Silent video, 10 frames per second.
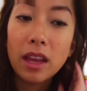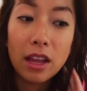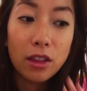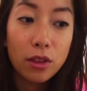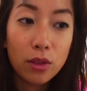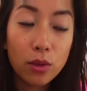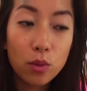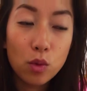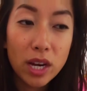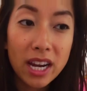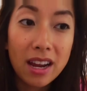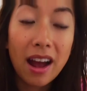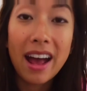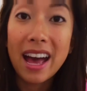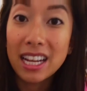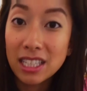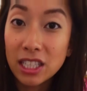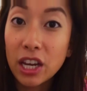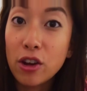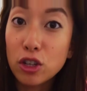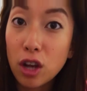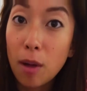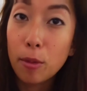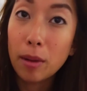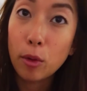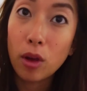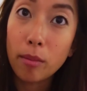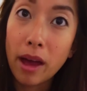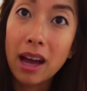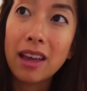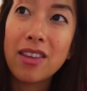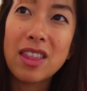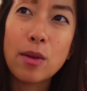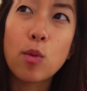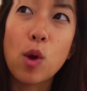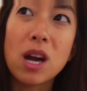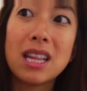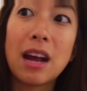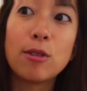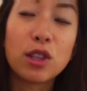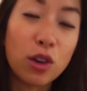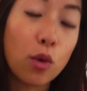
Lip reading: And three, I had a secure job when I'm going back. I think they were worried that I was gonna